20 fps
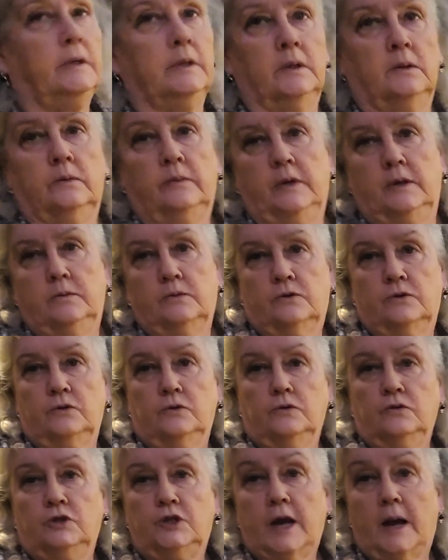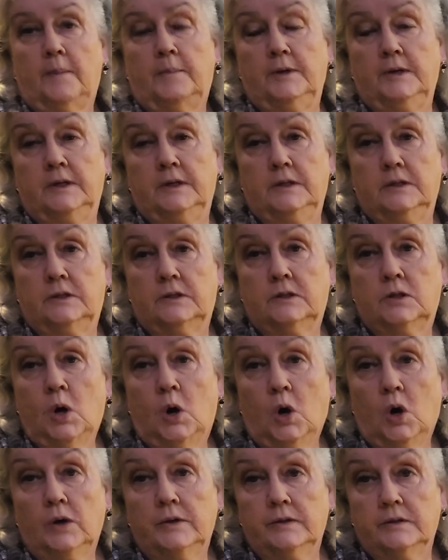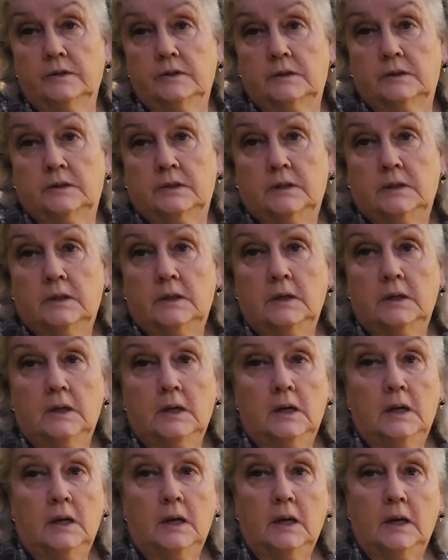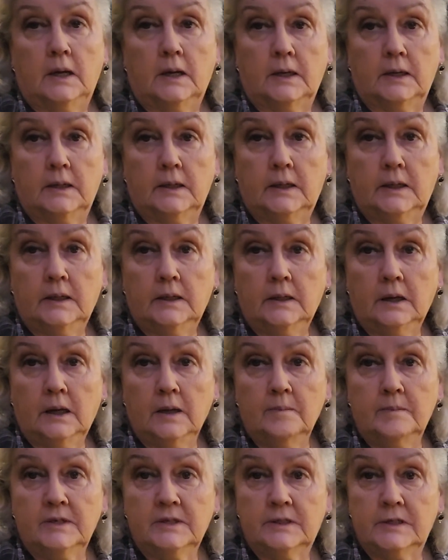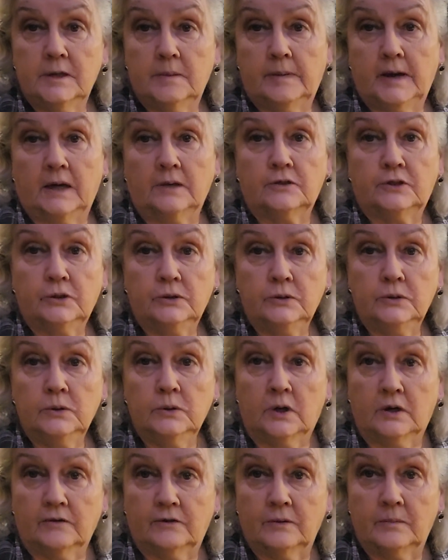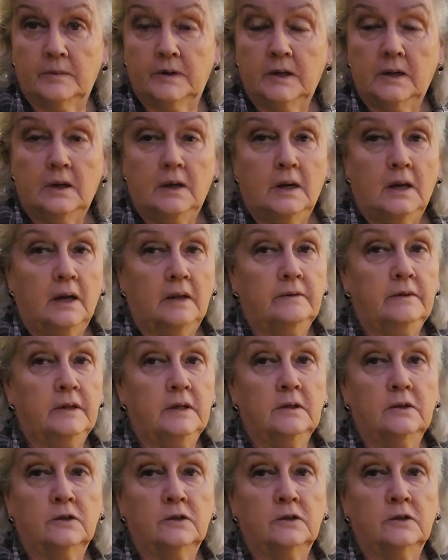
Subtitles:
it on those Japanese gardens, and it'll let me see about 2 of them, and then